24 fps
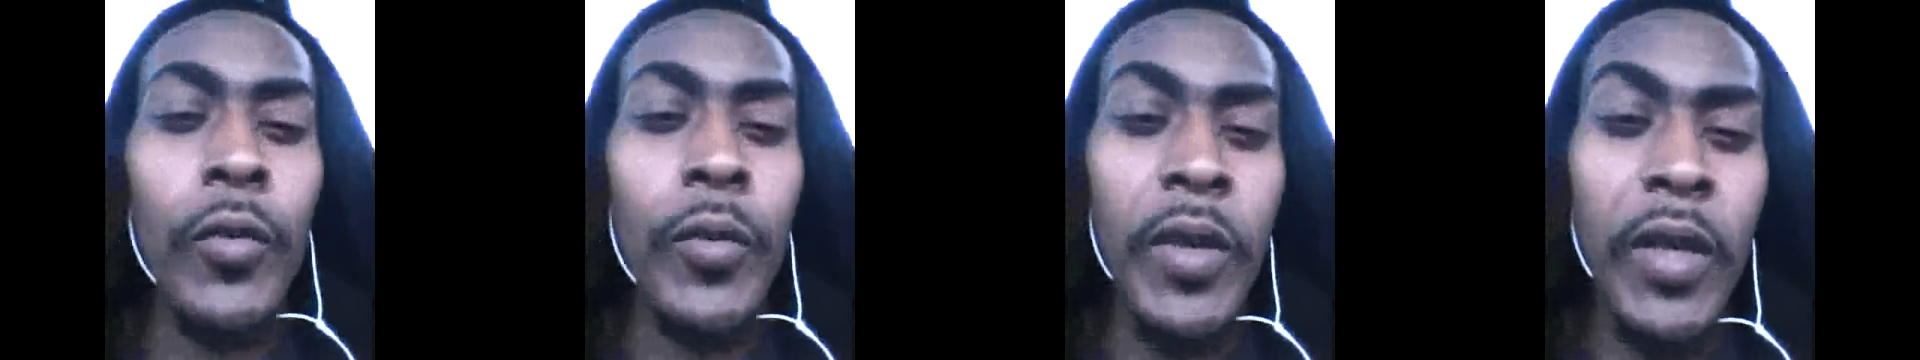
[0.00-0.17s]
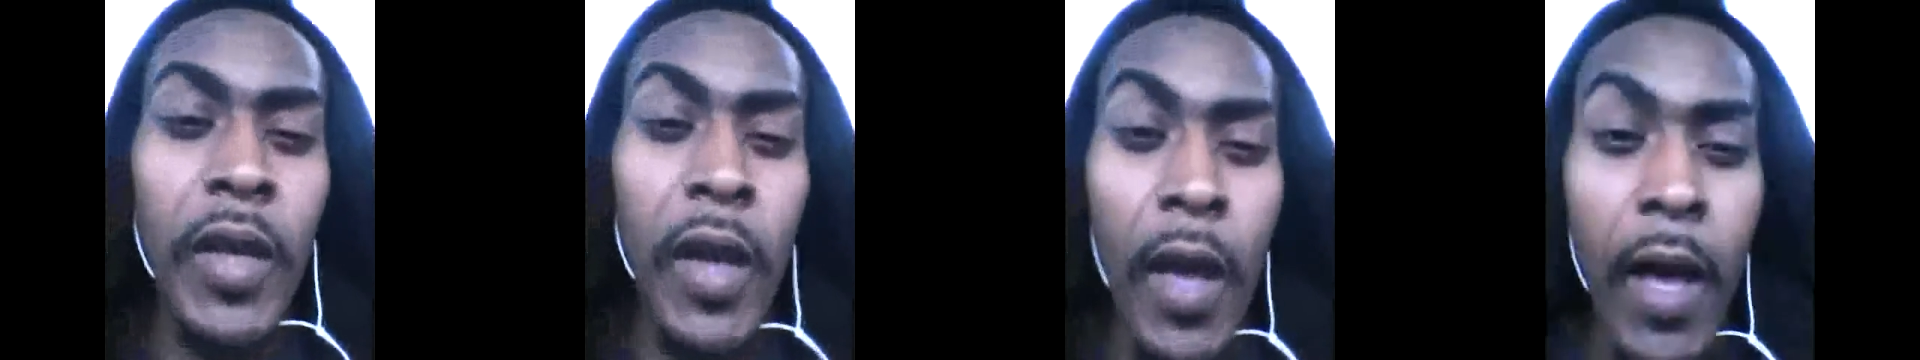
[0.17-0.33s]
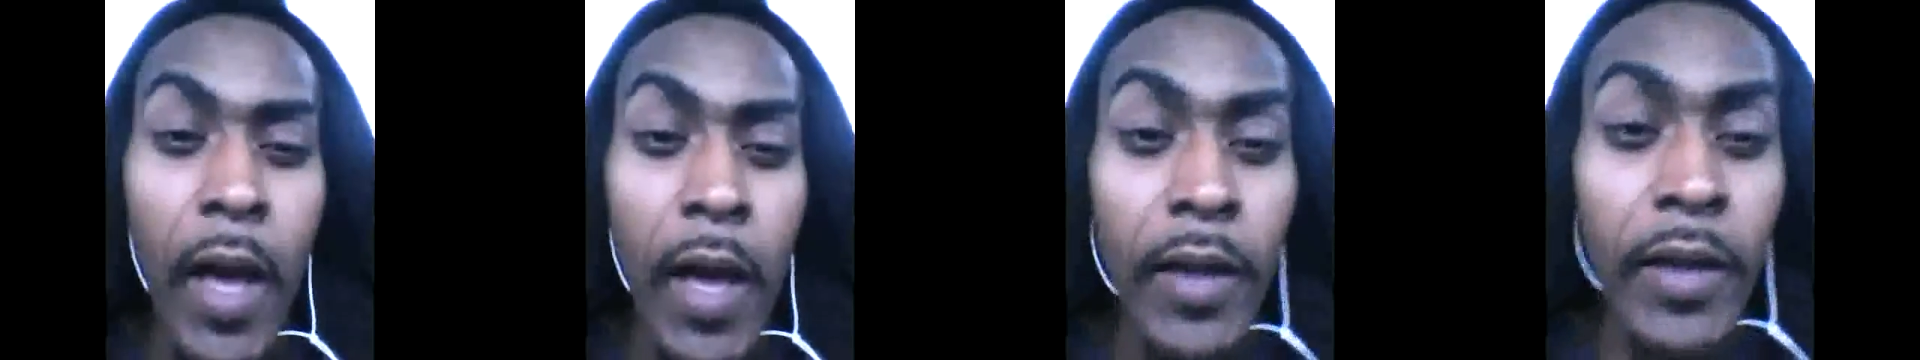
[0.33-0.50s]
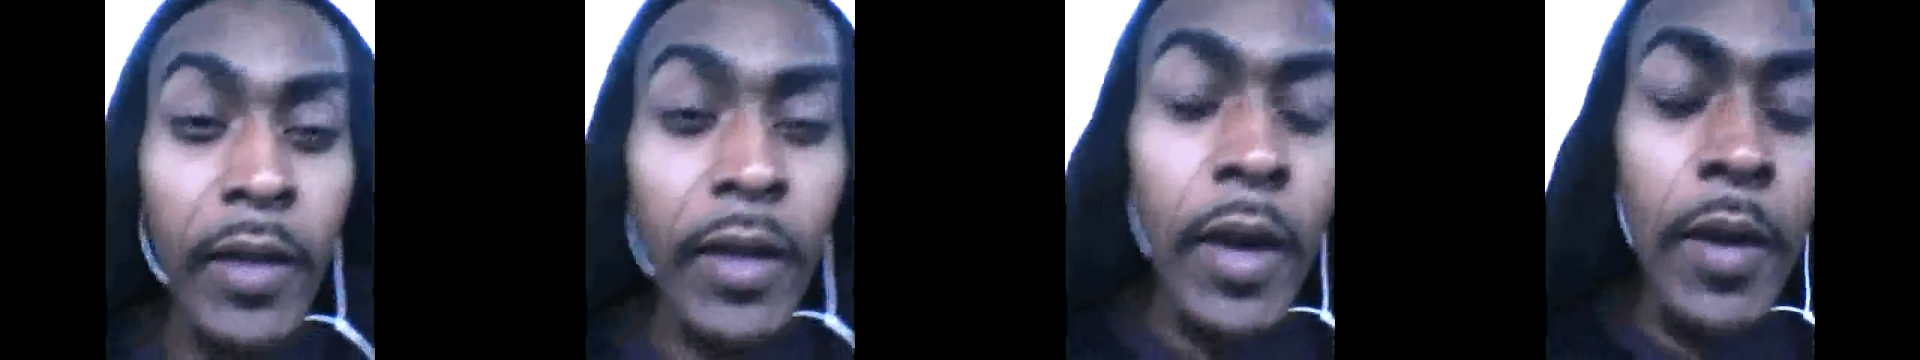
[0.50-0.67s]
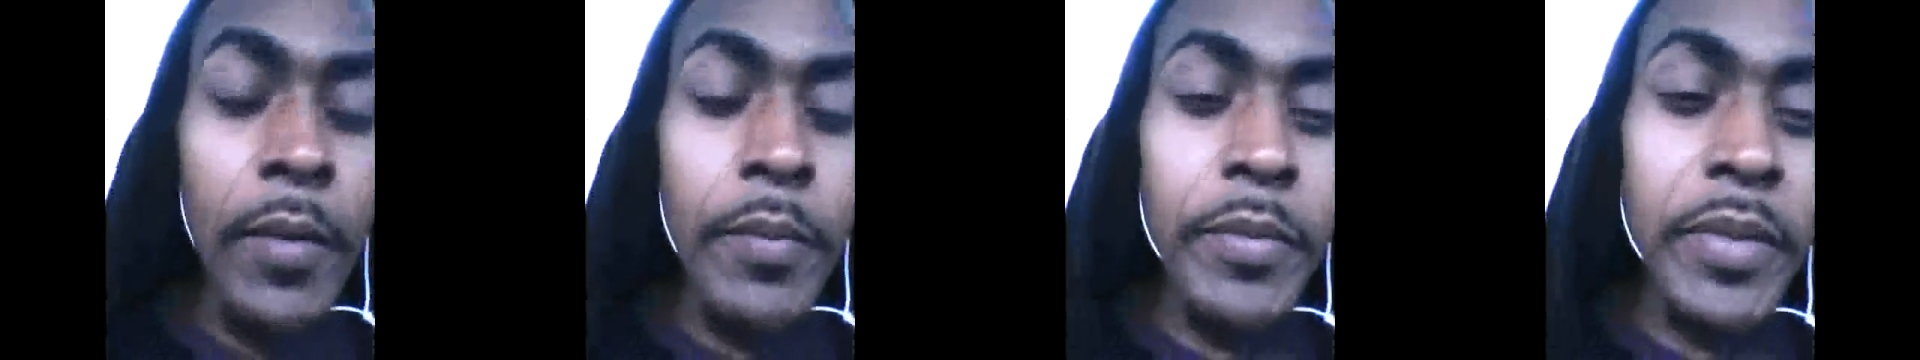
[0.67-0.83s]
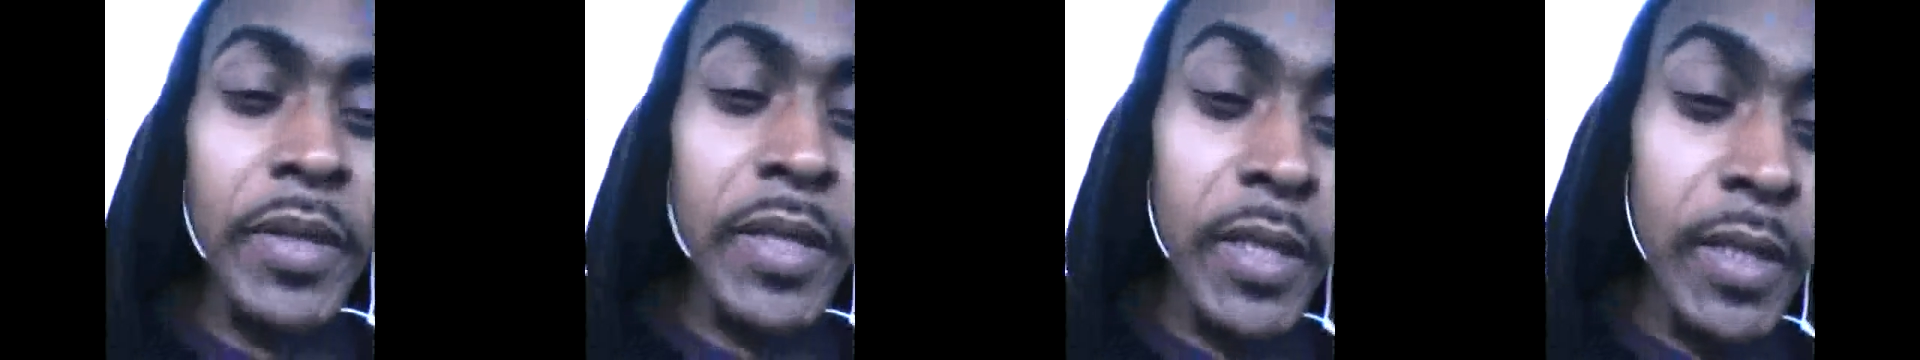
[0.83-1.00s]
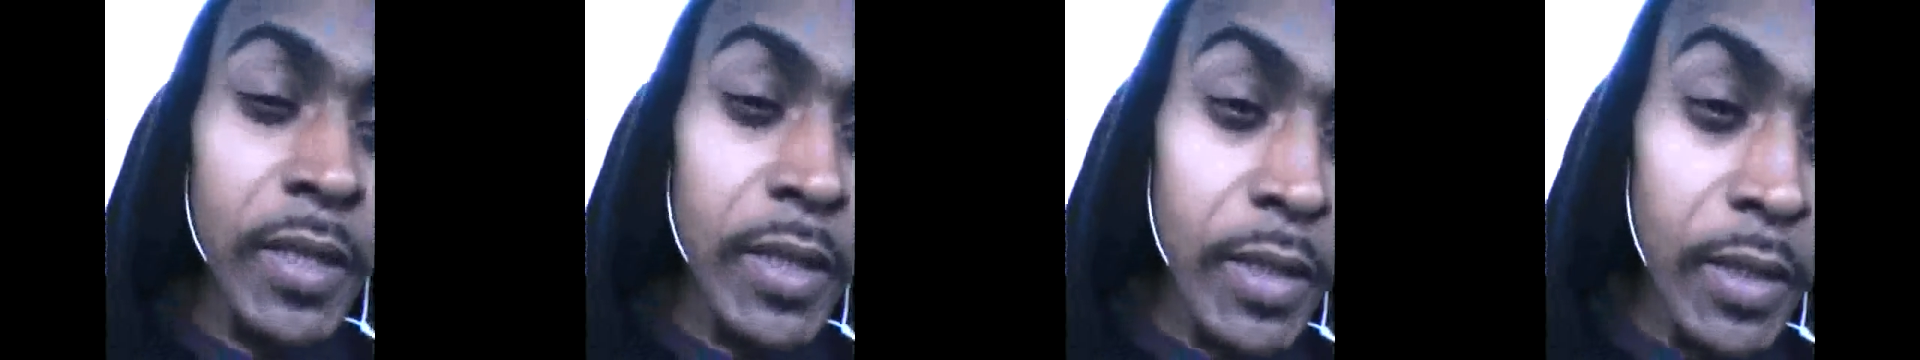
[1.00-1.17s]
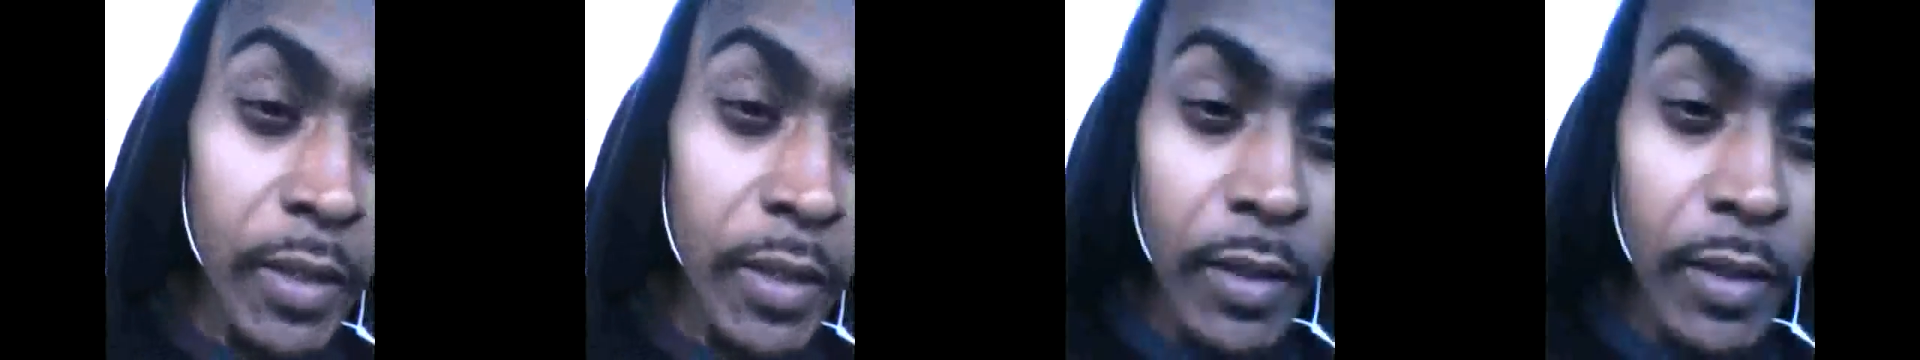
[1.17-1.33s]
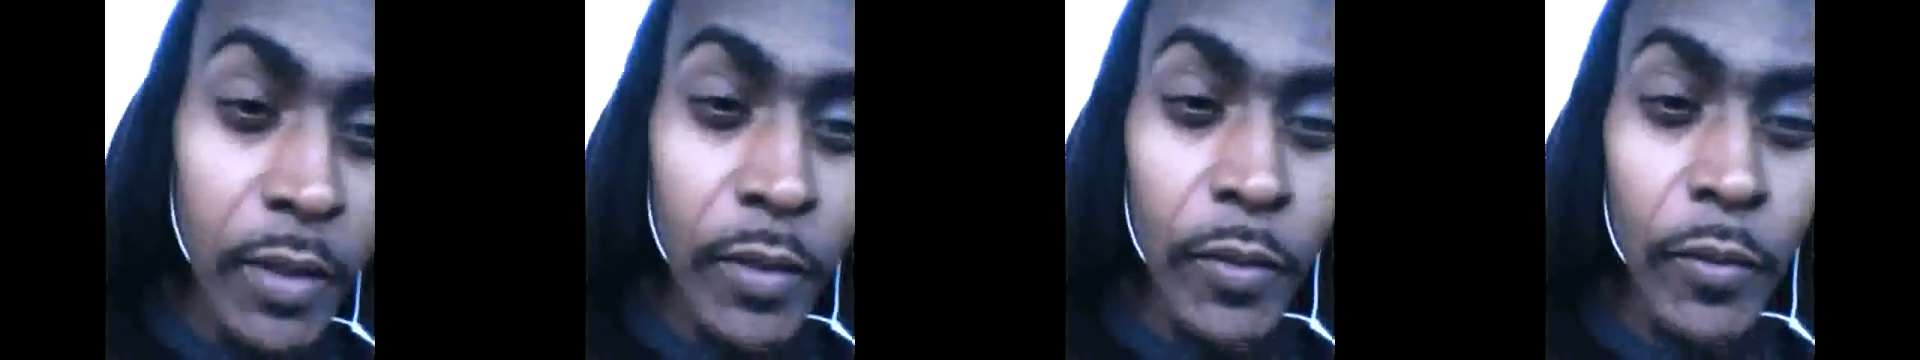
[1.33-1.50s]
Also, we got
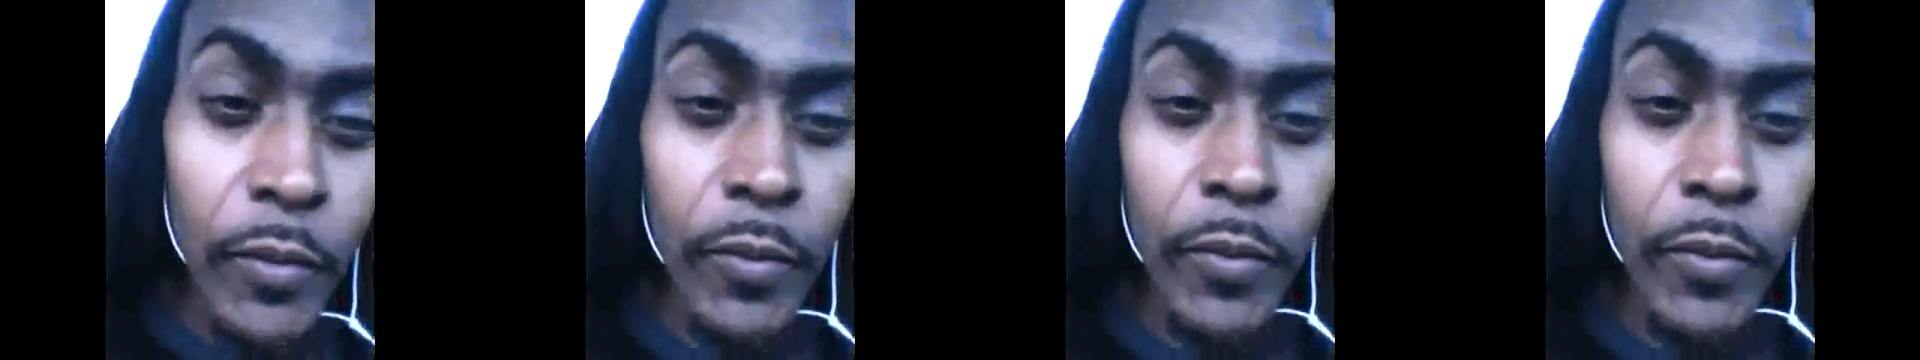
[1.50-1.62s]
Gumby,